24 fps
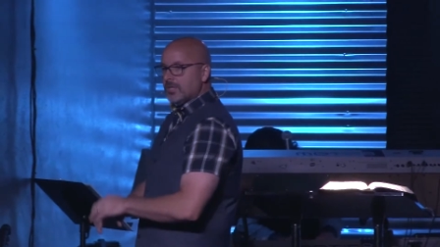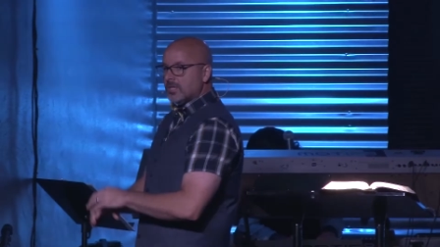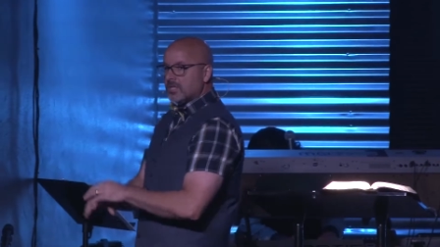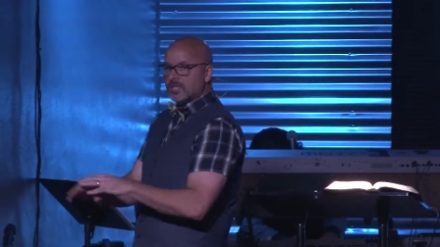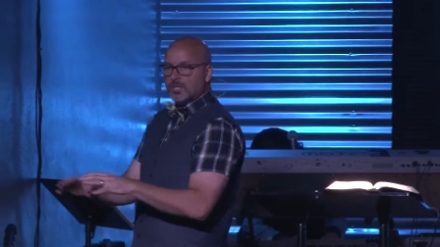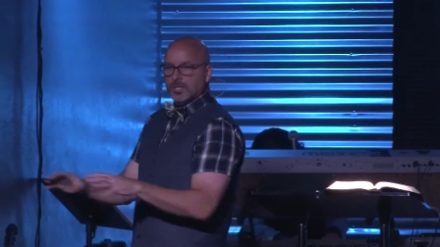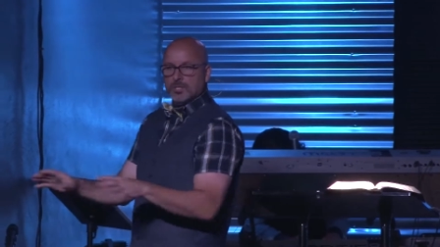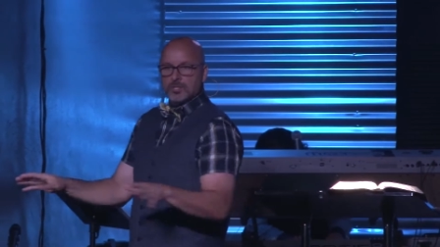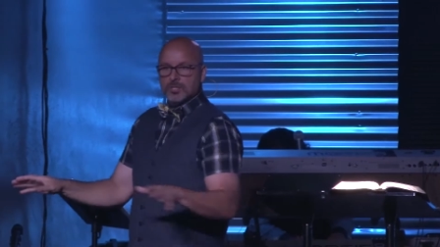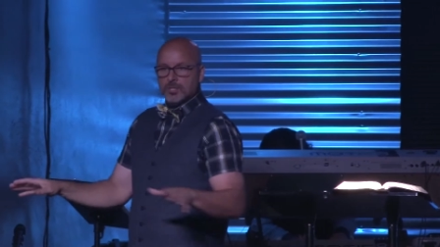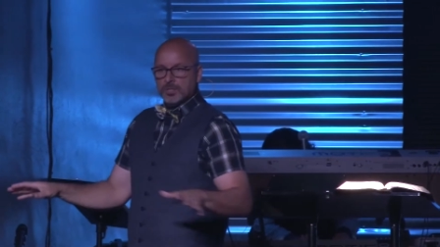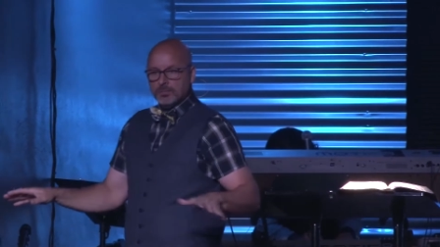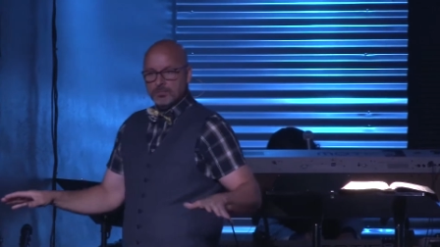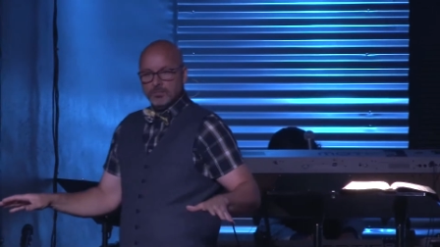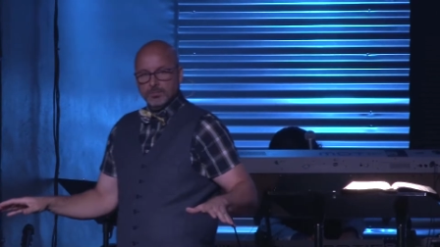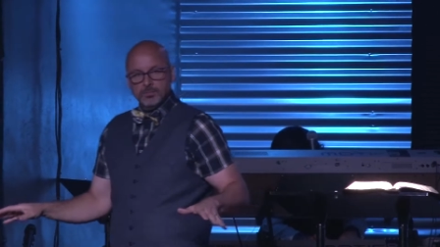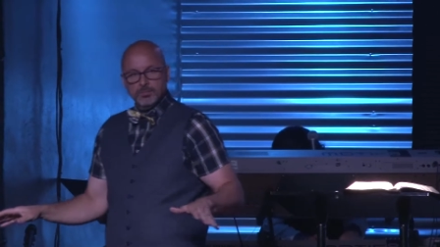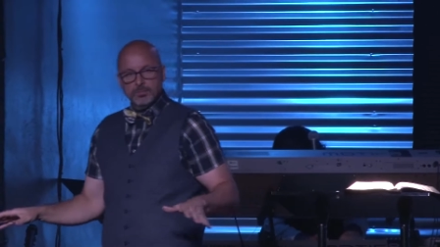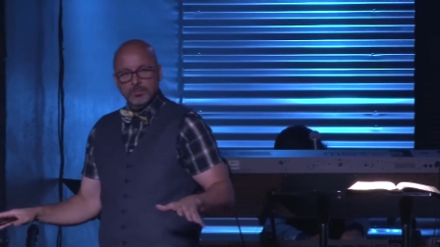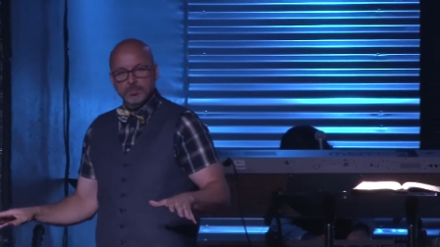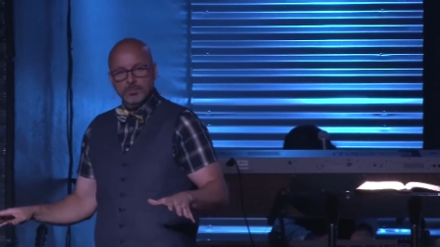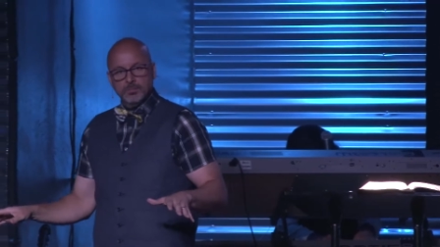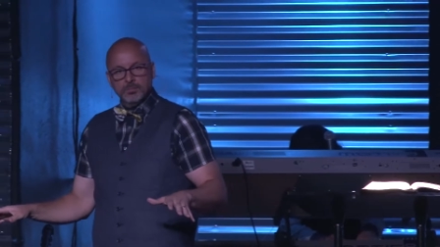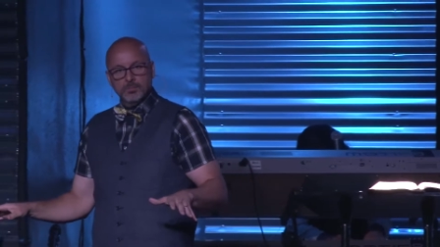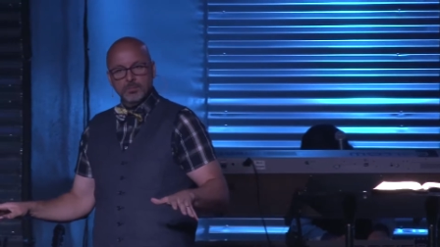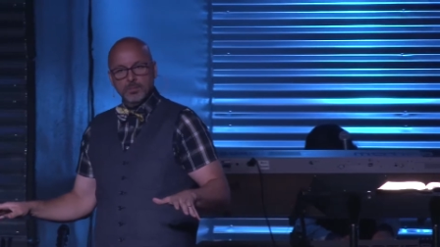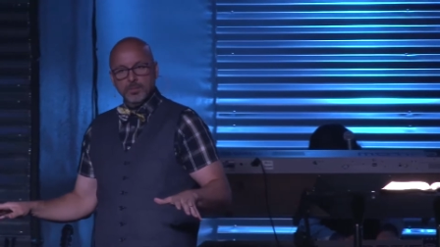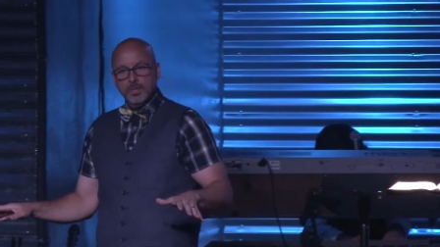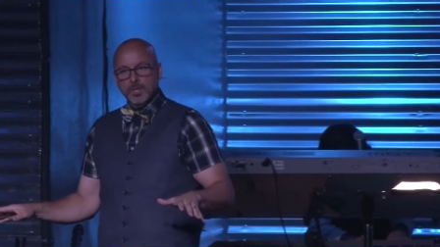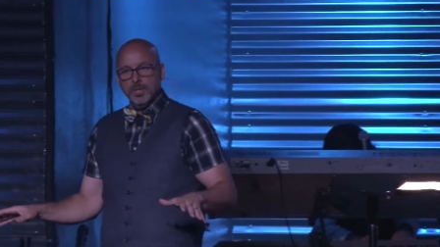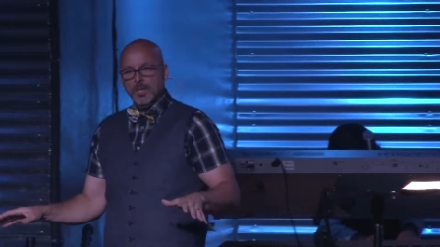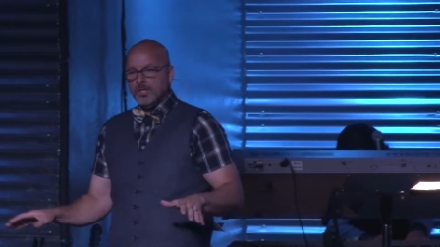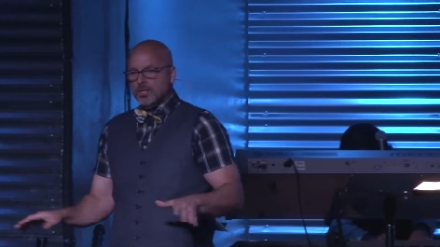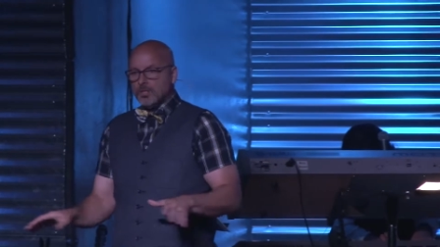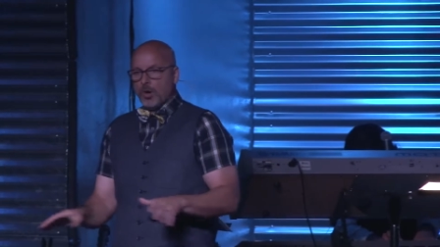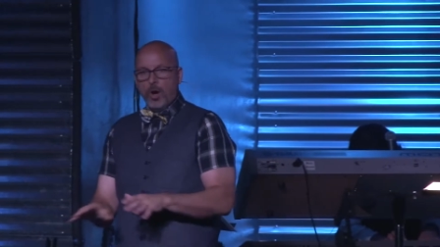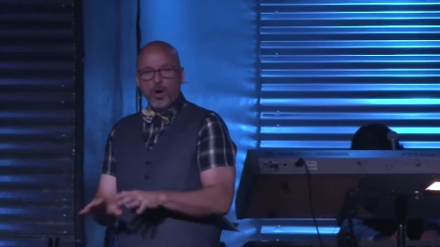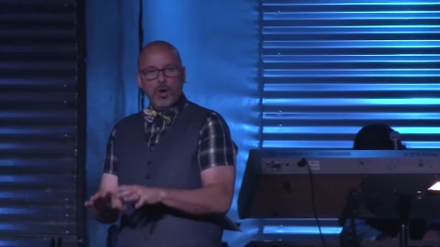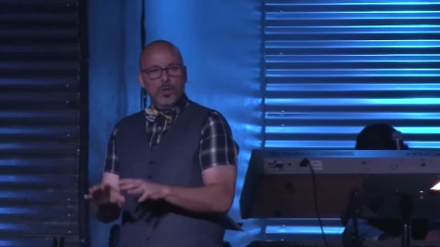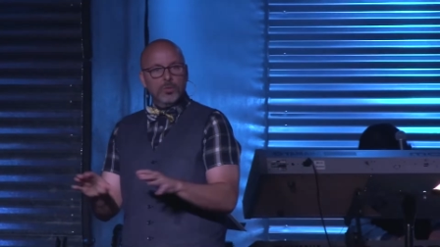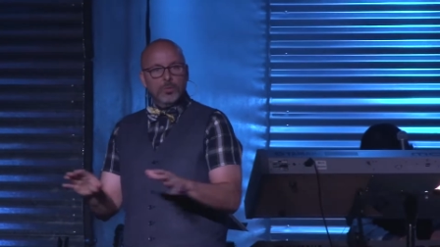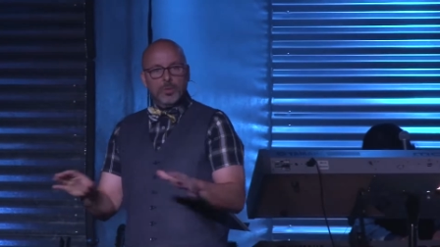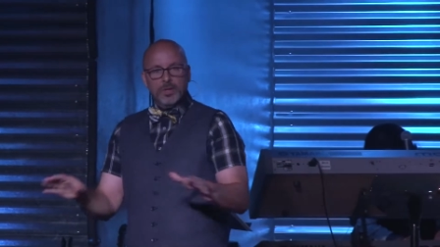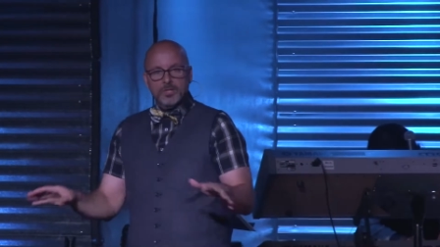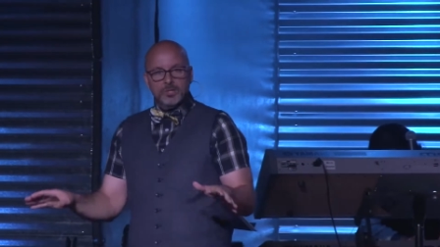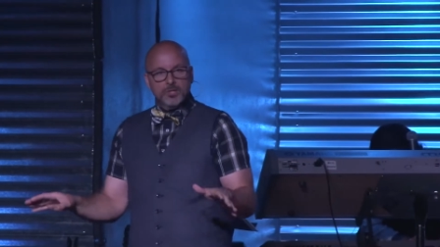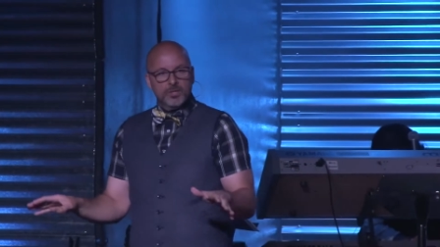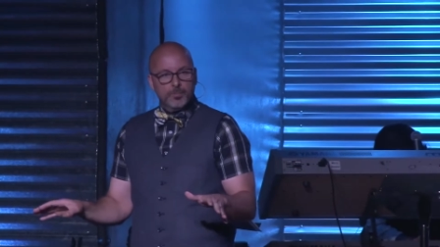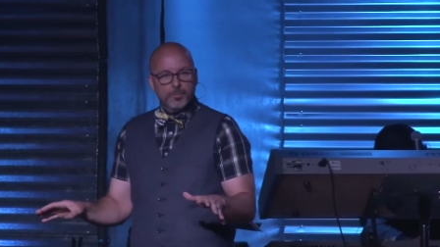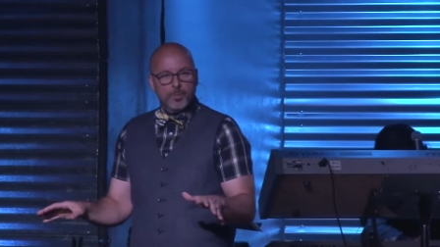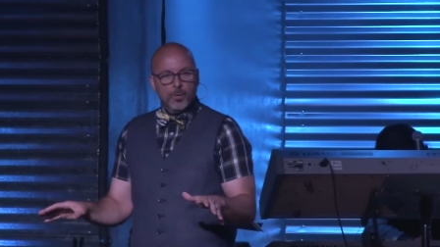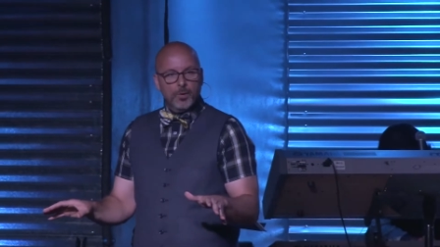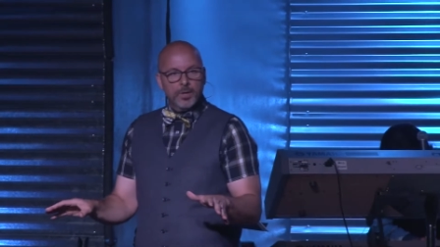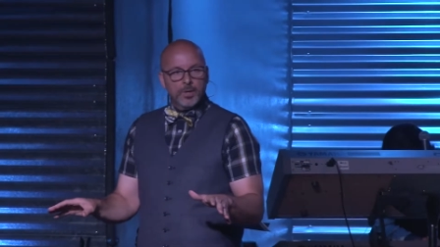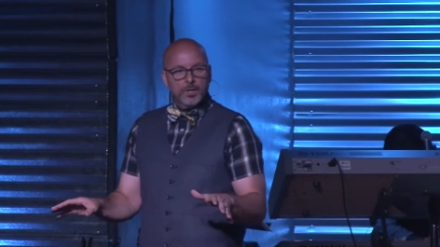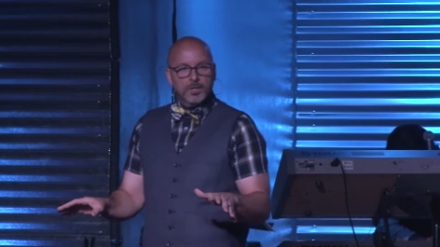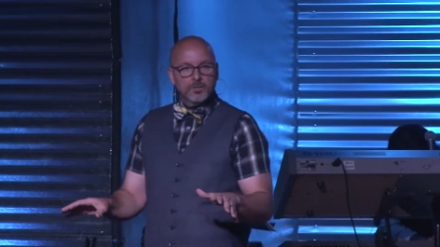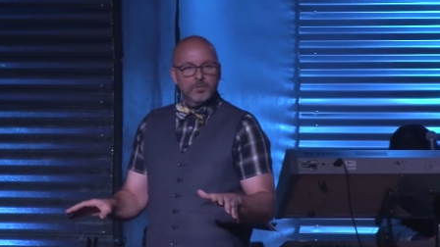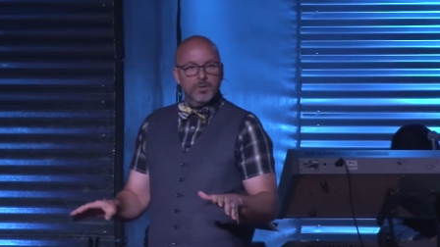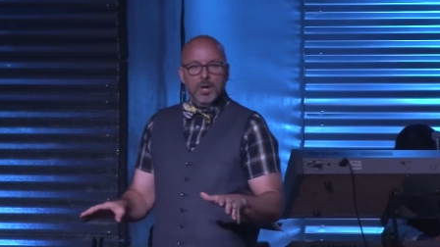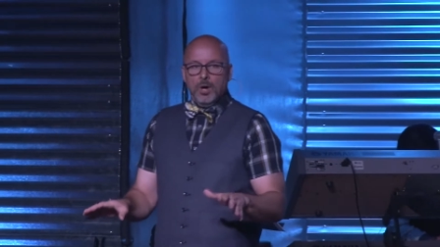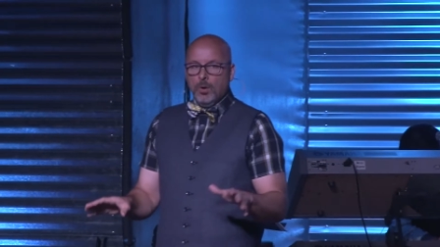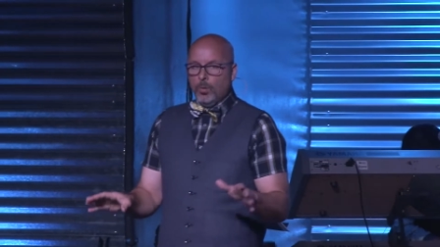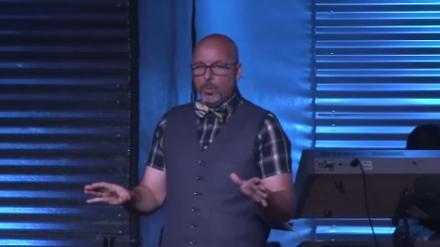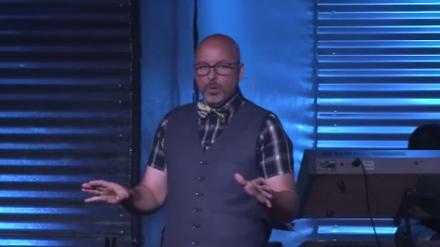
decision, all the way to the point of